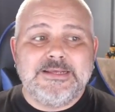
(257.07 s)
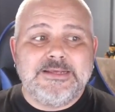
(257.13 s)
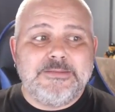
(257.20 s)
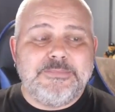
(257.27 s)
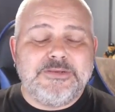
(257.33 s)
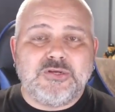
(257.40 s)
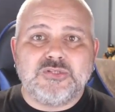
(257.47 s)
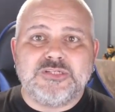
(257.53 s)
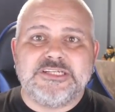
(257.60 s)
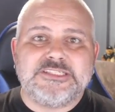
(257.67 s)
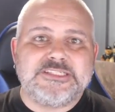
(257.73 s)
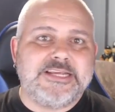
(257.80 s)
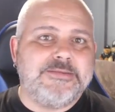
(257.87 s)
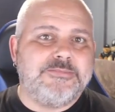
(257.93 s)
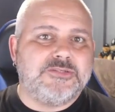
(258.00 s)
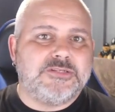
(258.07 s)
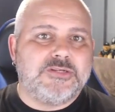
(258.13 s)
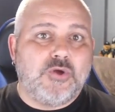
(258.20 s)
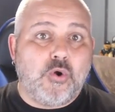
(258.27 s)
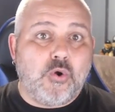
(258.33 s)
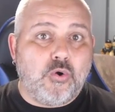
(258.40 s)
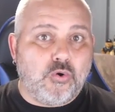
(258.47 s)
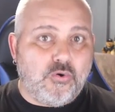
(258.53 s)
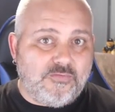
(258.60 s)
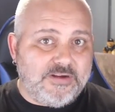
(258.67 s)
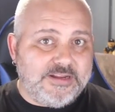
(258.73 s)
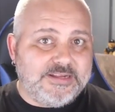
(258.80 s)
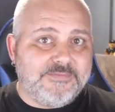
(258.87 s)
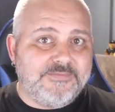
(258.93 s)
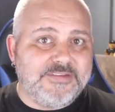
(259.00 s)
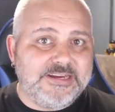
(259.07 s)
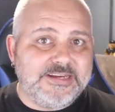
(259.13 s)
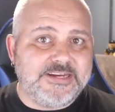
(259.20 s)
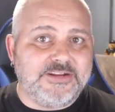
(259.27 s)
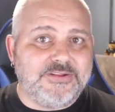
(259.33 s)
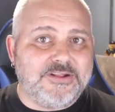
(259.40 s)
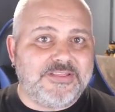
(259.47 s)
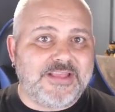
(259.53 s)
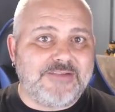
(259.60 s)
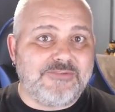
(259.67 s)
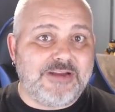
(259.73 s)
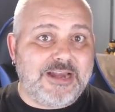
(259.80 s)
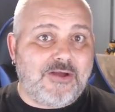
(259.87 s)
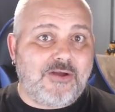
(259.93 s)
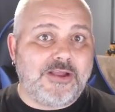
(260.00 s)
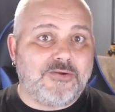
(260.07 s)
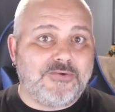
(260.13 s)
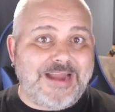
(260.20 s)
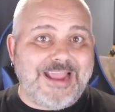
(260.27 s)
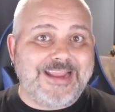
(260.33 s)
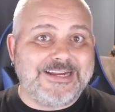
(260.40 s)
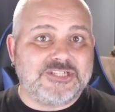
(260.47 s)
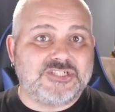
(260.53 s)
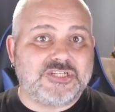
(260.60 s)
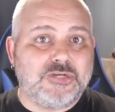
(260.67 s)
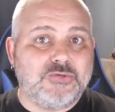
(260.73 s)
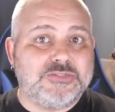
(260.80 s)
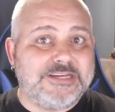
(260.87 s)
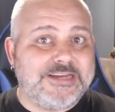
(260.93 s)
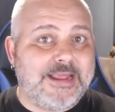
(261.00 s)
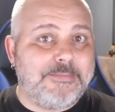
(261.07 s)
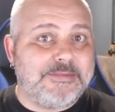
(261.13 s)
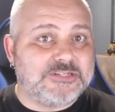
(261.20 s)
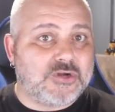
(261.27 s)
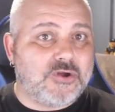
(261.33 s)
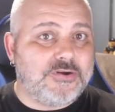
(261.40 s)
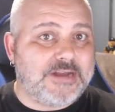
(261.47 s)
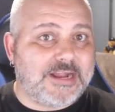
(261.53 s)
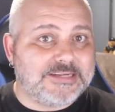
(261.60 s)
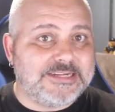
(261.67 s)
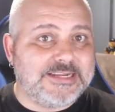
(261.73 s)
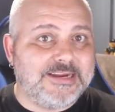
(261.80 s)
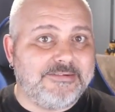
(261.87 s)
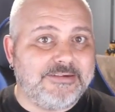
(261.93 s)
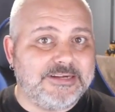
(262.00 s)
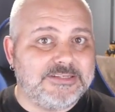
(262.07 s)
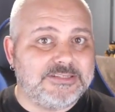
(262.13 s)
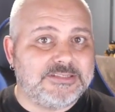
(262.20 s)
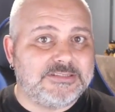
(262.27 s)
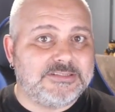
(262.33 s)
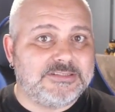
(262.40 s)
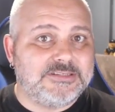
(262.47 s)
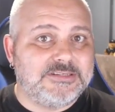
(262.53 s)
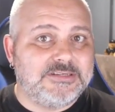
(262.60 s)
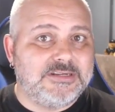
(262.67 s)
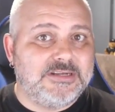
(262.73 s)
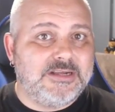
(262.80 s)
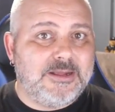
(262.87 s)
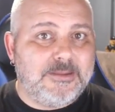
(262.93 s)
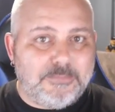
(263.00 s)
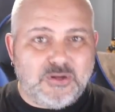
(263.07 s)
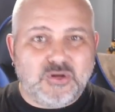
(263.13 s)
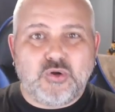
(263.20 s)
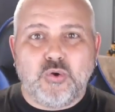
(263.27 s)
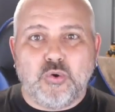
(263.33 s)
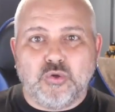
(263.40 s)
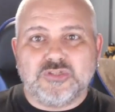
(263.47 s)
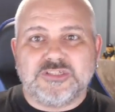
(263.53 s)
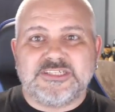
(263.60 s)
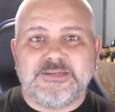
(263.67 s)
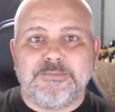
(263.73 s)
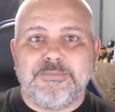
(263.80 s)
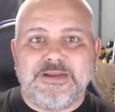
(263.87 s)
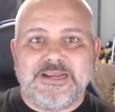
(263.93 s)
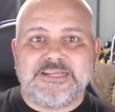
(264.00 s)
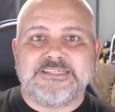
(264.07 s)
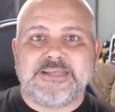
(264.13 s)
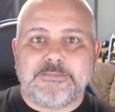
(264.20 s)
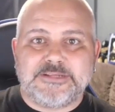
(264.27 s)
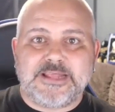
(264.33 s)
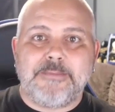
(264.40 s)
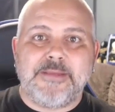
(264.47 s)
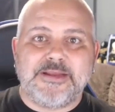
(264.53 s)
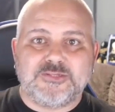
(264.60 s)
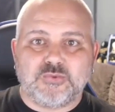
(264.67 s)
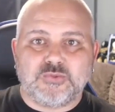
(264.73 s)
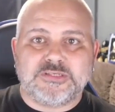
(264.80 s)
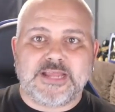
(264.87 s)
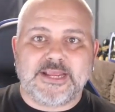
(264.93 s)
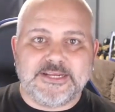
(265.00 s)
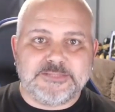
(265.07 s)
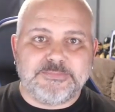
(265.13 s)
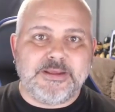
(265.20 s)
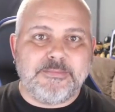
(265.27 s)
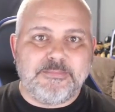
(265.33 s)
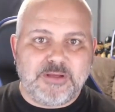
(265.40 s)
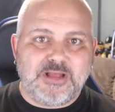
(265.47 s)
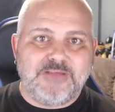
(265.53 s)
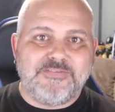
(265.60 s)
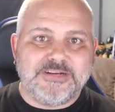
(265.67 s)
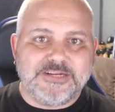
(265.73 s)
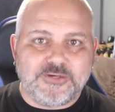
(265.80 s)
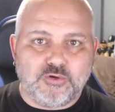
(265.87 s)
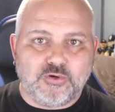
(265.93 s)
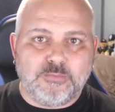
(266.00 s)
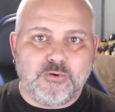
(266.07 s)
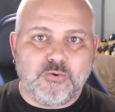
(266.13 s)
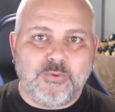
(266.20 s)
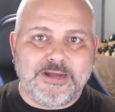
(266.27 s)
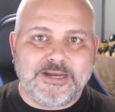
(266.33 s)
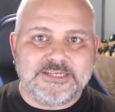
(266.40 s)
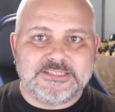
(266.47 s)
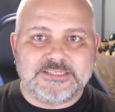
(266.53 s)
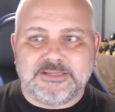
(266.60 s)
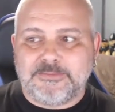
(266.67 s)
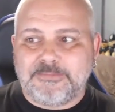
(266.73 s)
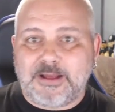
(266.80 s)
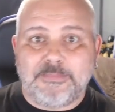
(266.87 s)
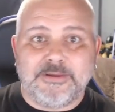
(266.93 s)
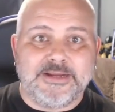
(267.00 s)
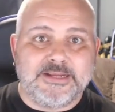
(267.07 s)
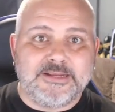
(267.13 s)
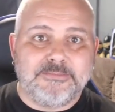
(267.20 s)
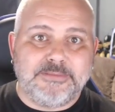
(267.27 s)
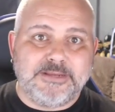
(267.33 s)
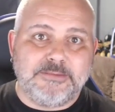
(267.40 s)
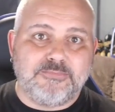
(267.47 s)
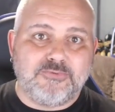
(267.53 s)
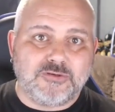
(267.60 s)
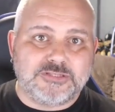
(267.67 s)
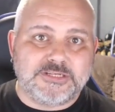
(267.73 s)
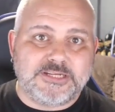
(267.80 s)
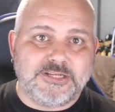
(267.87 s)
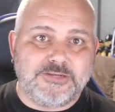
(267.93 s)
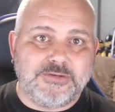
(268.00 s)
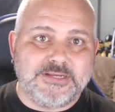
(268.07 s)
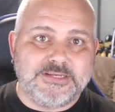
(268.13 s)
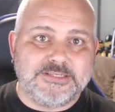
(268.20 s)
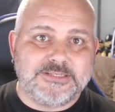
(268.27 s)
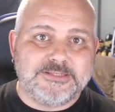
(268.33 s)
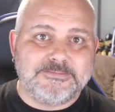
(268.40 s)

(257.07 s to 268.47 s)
Because it seems awfully convenient that they rely on that excuse in their misconduct hearings, but courts simply accept their mental state as being perfectly normal when it's the public being prosecuted.